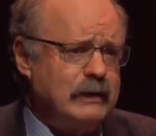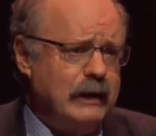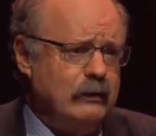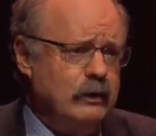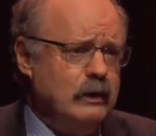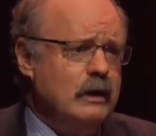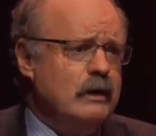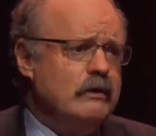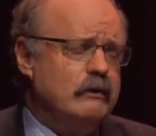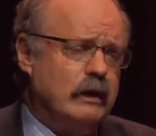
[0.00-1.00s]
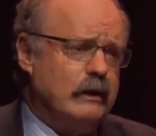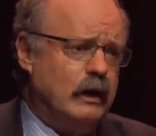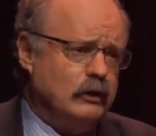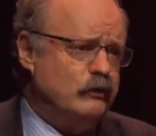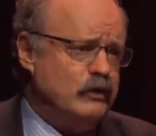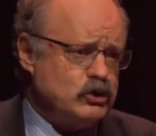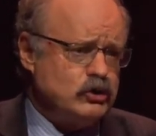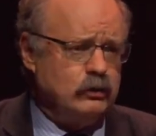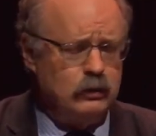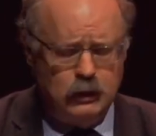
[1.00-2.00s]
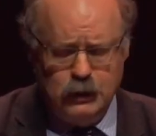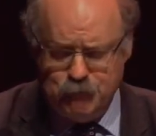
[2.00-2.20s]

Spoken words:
down the rather artificial